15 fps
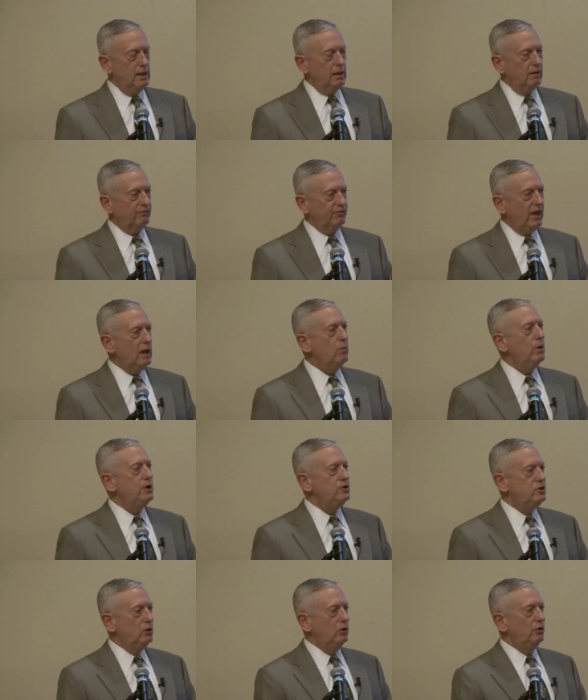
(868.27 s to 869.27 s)
If they
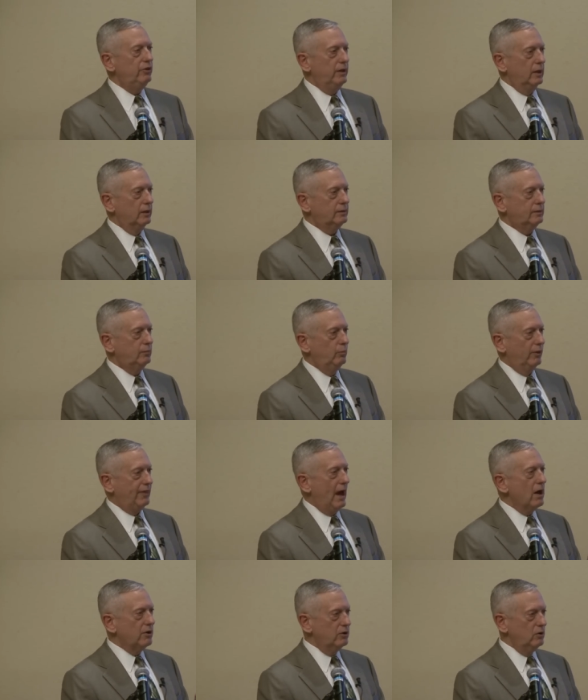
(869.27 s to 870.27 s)
would do this
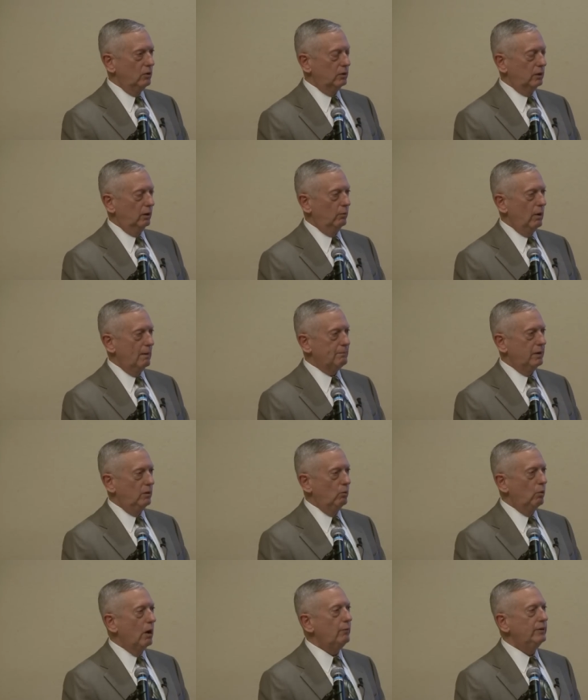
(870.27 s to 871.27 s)
without a nuclear weapon,
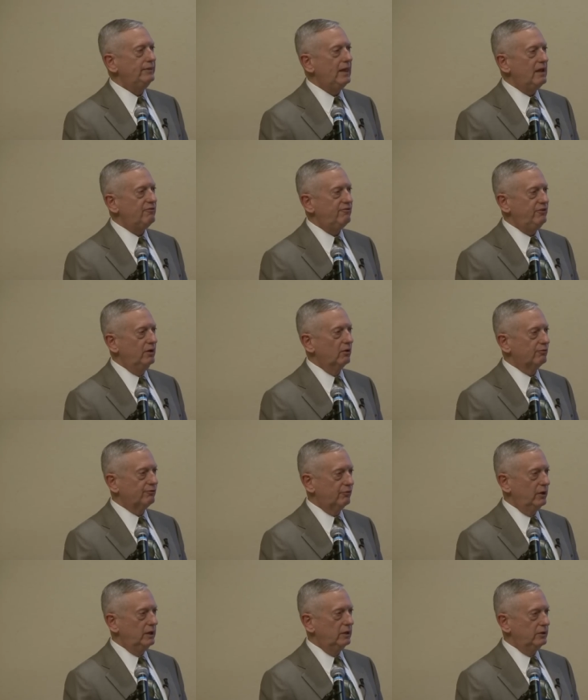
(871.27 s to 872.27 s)
what would they feel
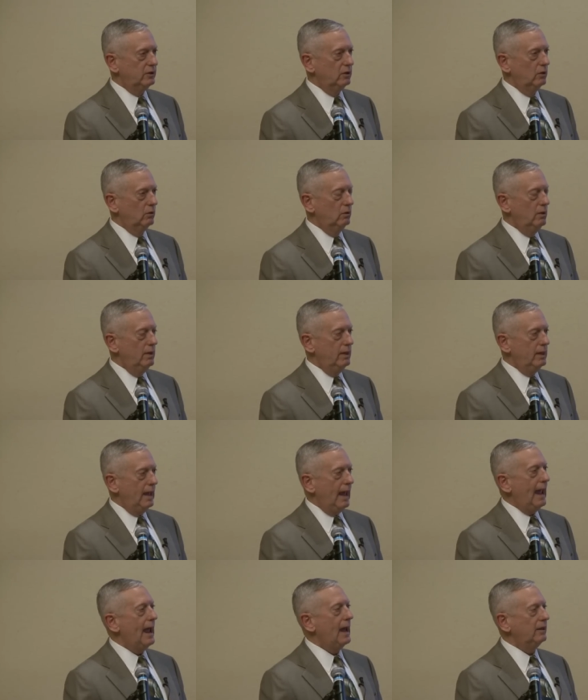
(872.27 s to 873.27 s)
free to do
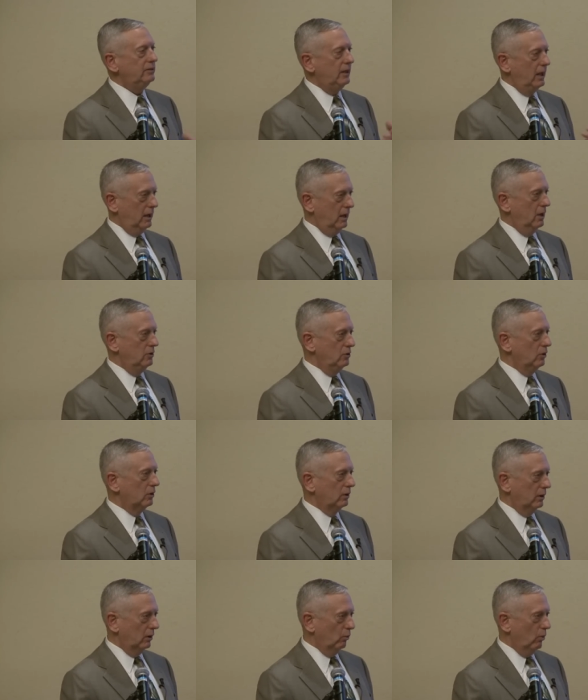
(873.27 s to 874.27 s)
had they a
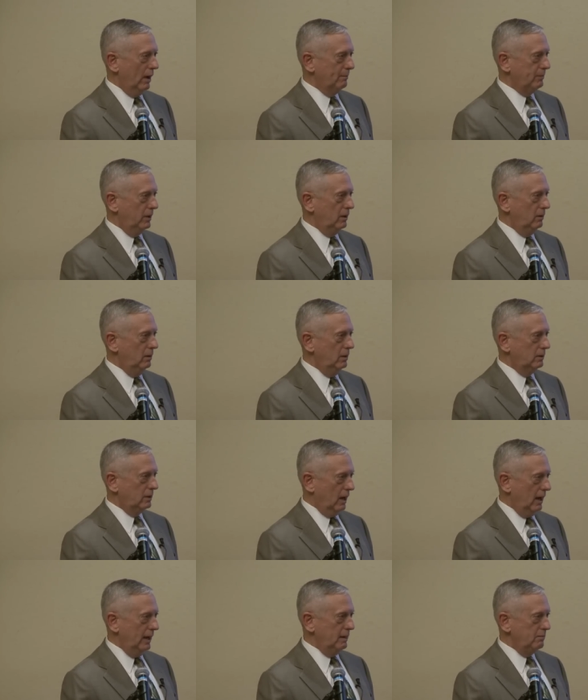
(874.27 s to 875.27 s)
nuclear weapon
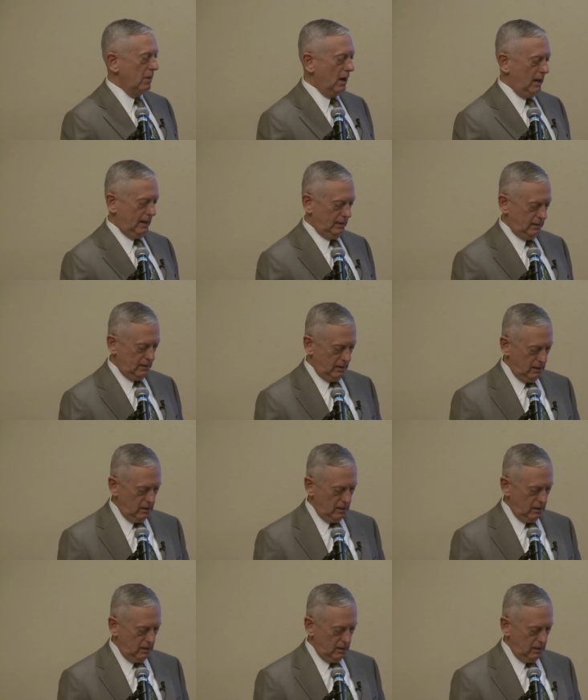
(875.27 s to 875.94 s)
to hide behind?